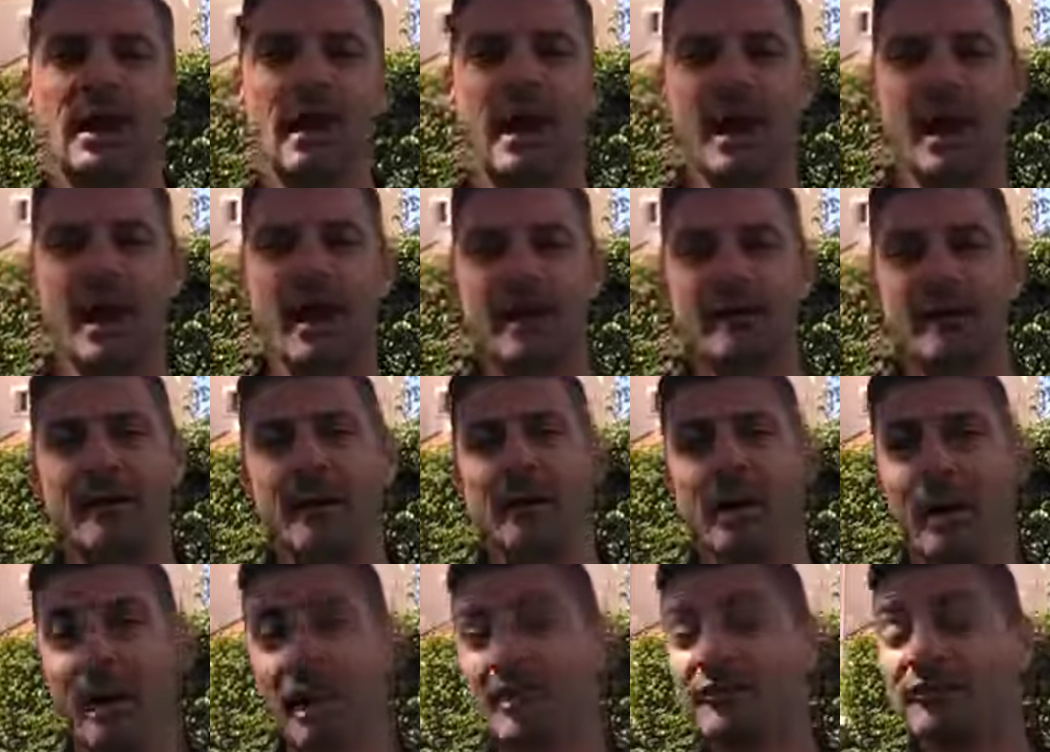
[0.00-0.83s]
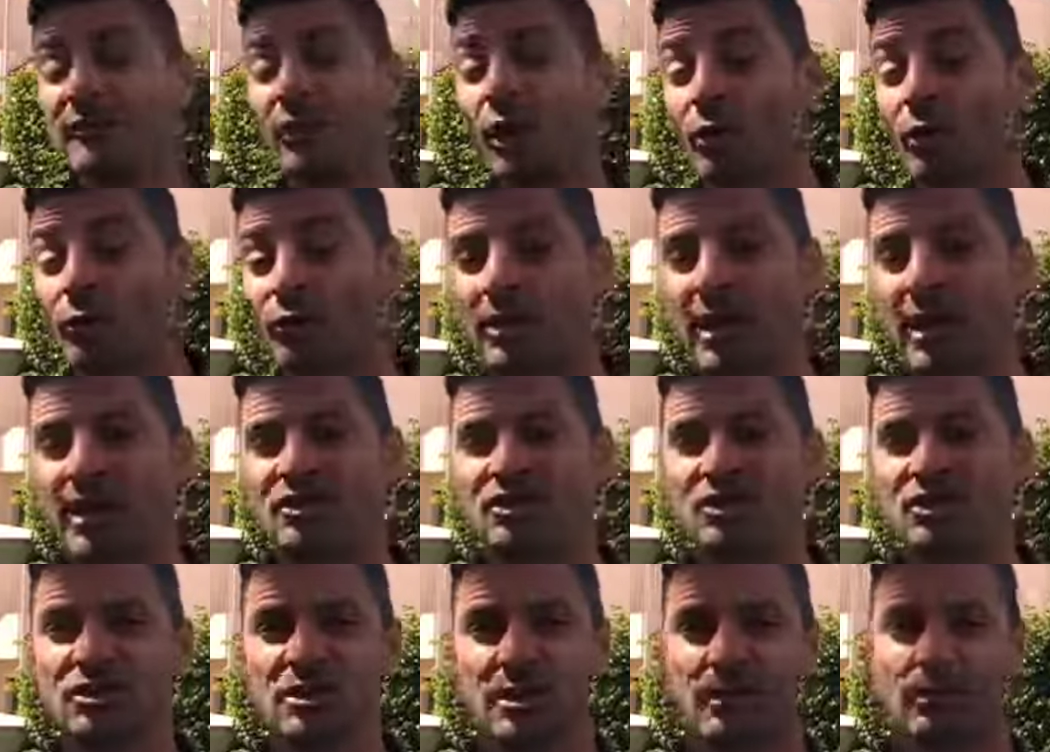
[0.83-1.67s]
lifelong
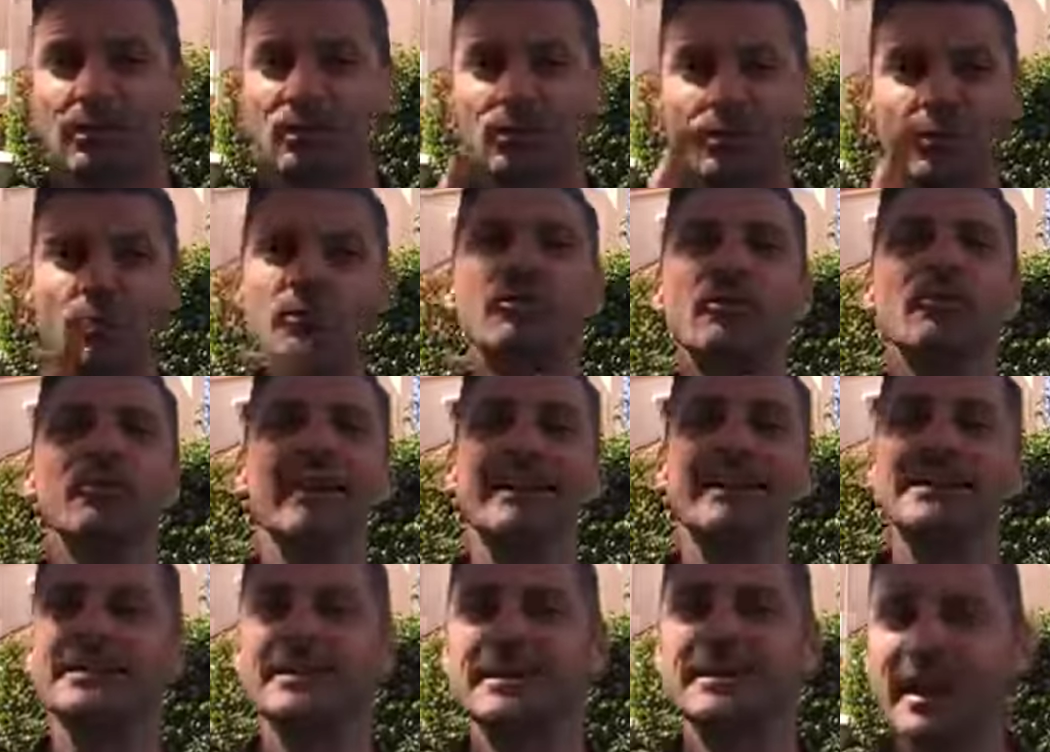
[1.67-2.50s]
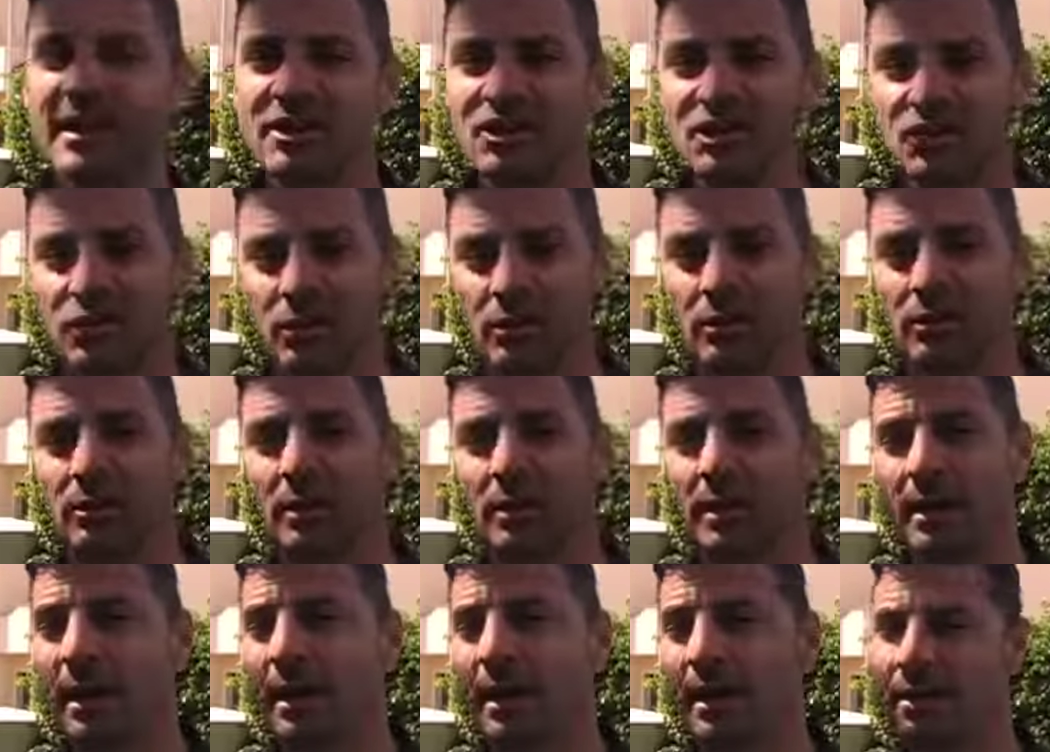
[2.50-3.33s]
relationships through fascination
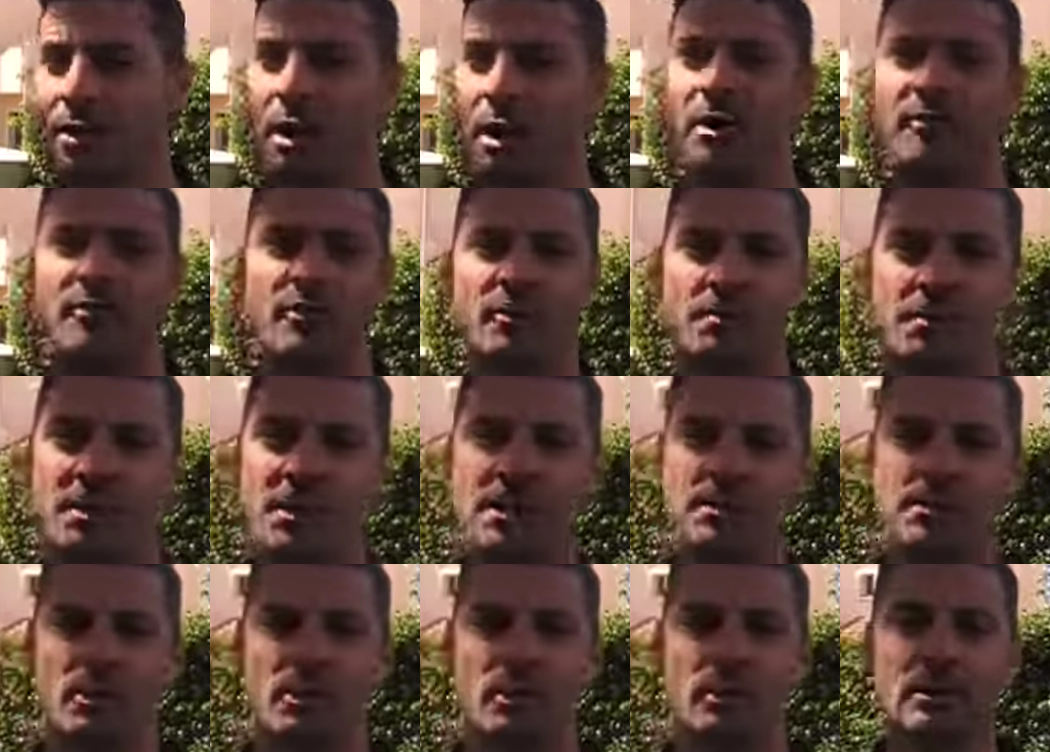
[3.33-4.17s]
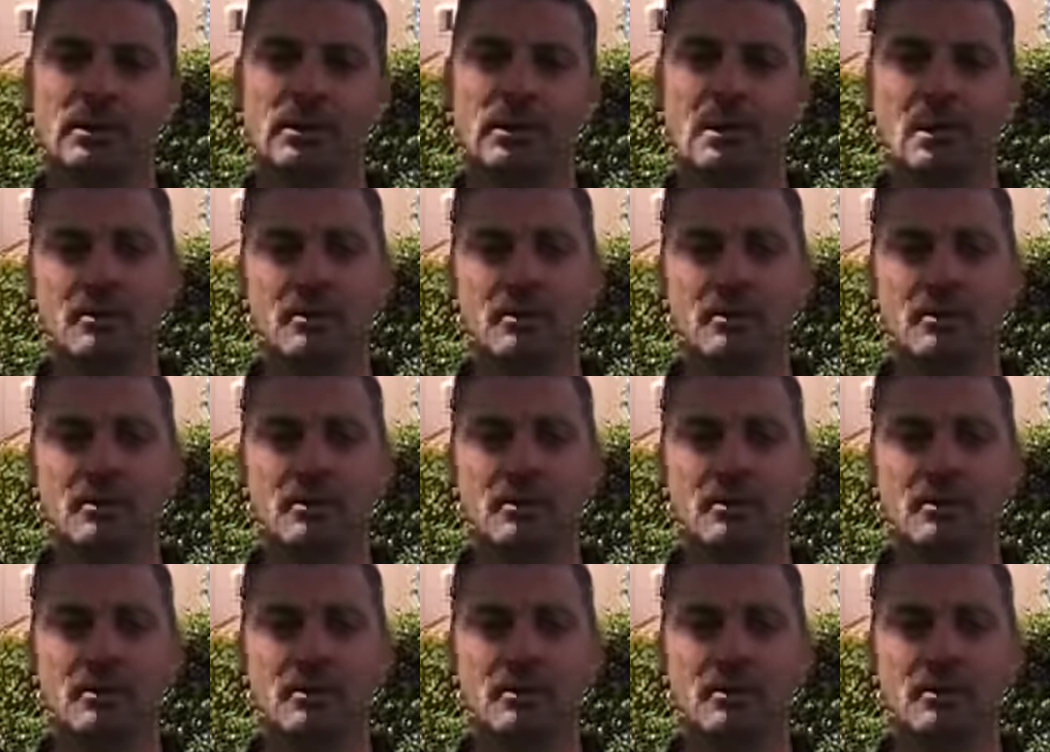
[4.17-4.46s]
in other people.